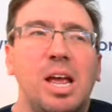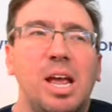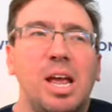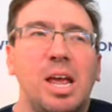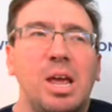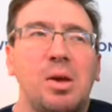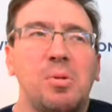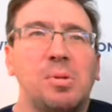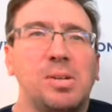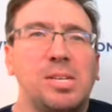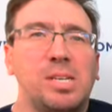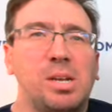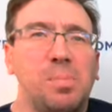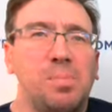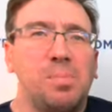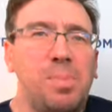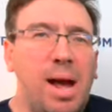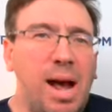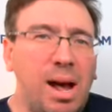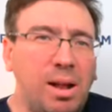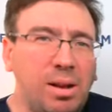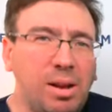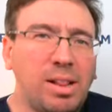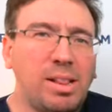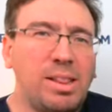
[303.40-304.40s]
it was
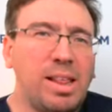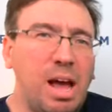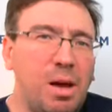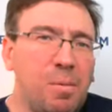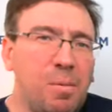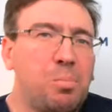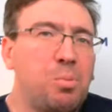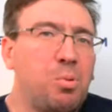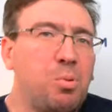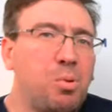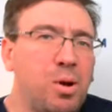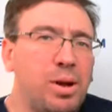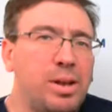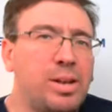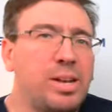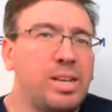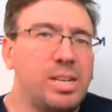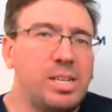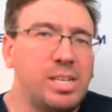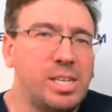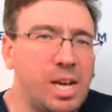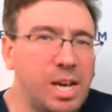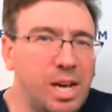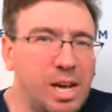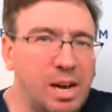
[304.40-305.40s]
about at that point in
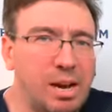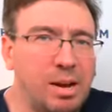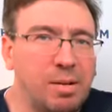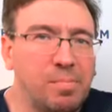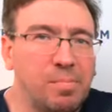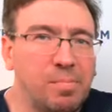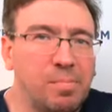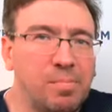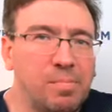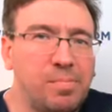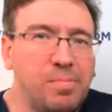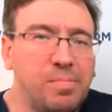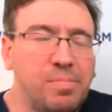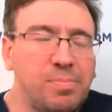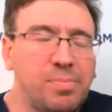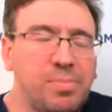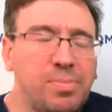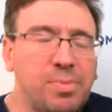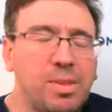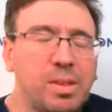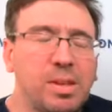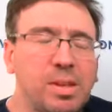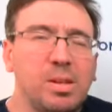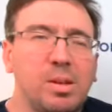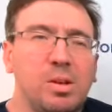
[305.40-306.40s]
time
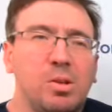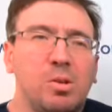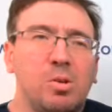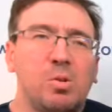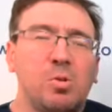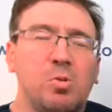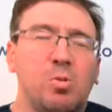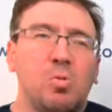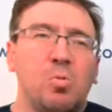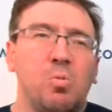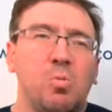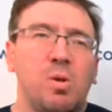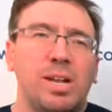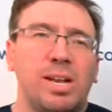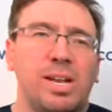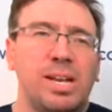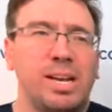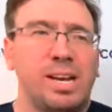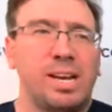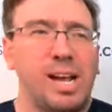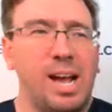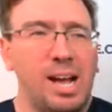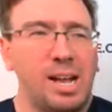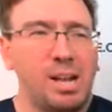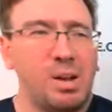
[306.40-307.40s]
when it
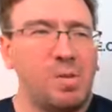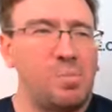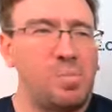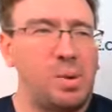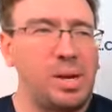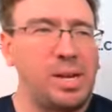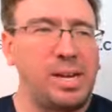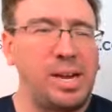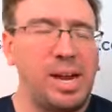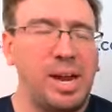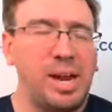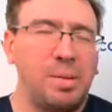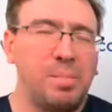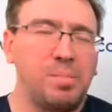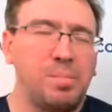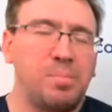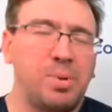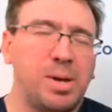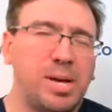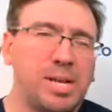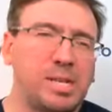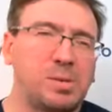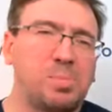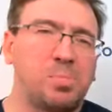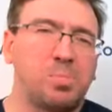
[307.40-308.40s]
kind of became
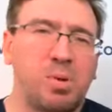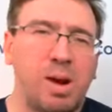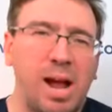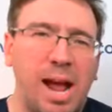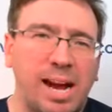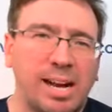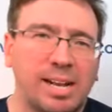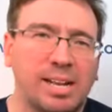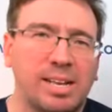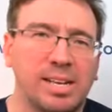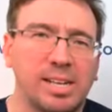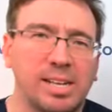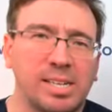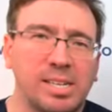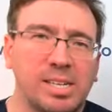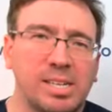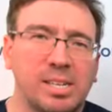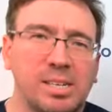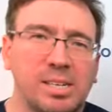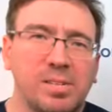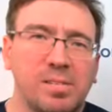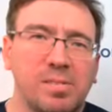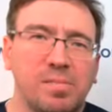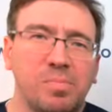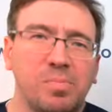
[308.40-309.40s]
best practice
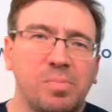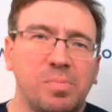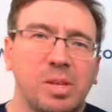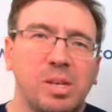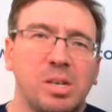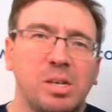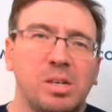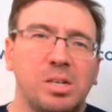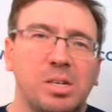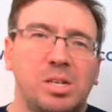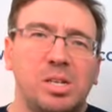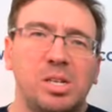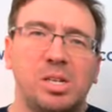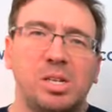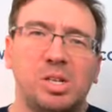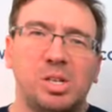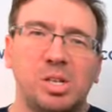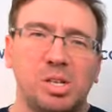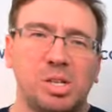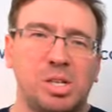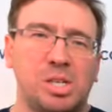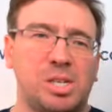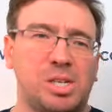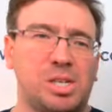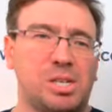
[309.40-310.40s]
to
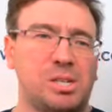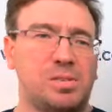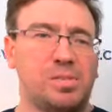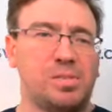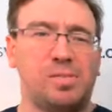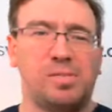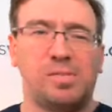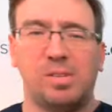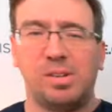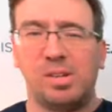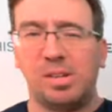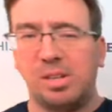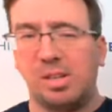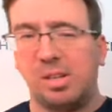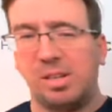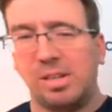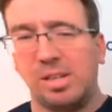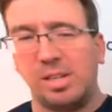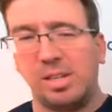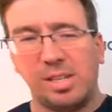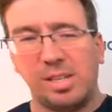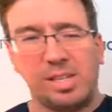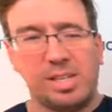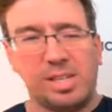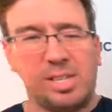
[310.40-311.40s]
just
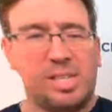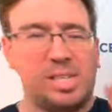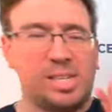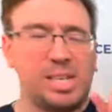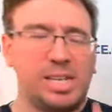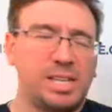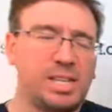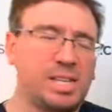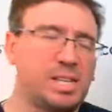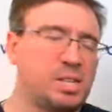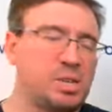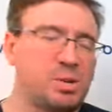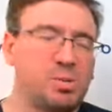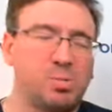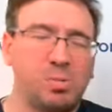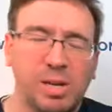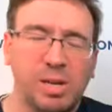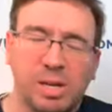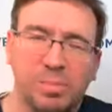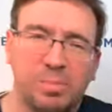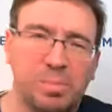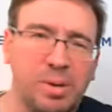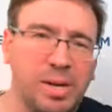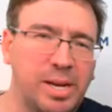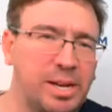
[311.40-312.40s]
send it to
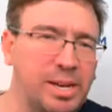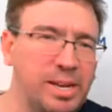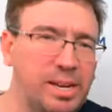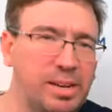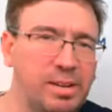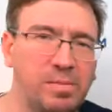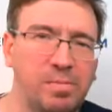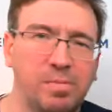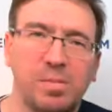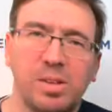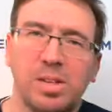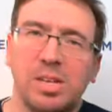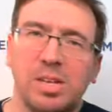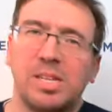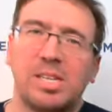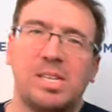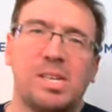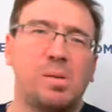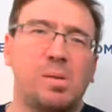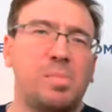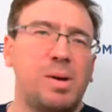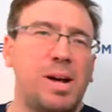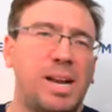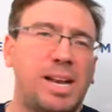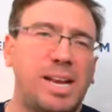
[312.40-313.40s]
Wikipedia.
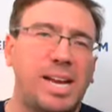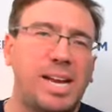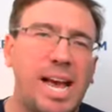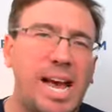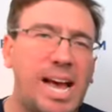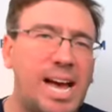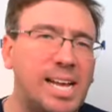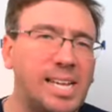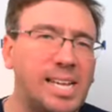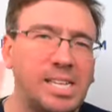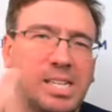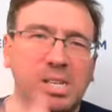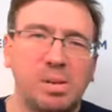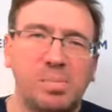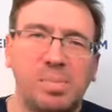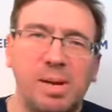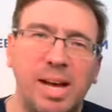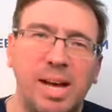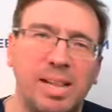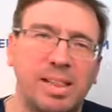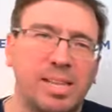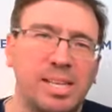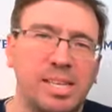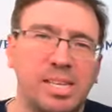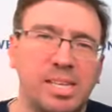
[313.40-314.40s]
Somebody asked
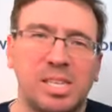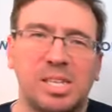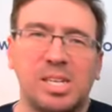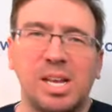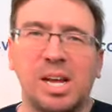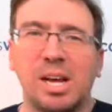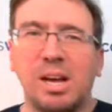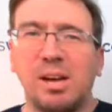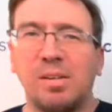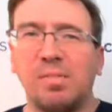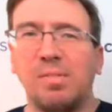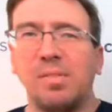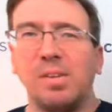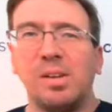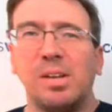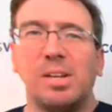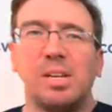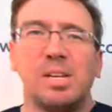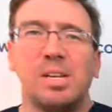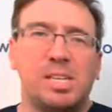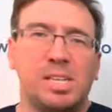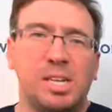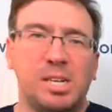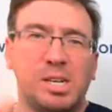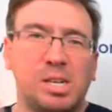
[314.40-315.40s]
about this stuff,
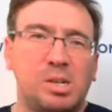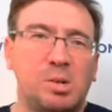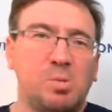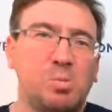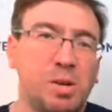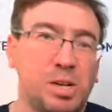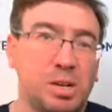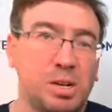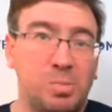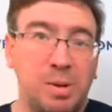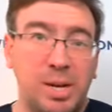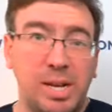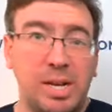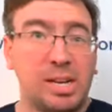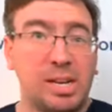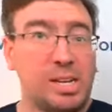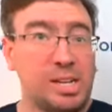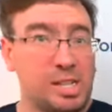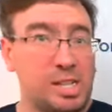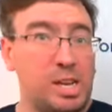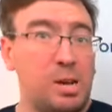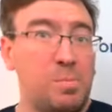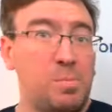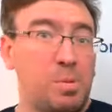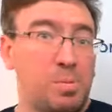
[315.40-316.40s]
send it to Wikipedia. Because
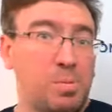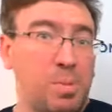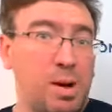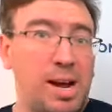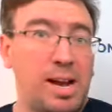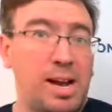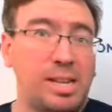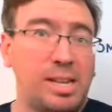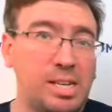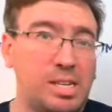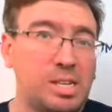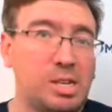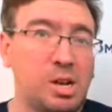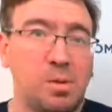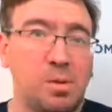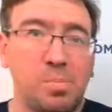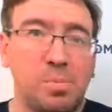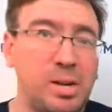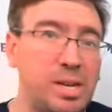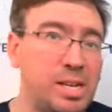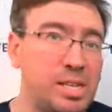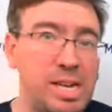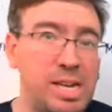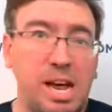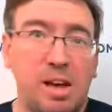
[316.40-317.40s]
keep in mind, these
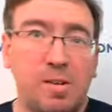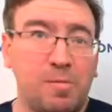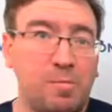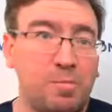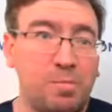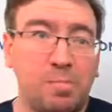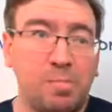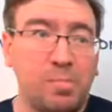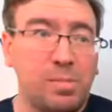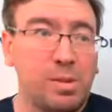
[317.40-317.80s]
companies have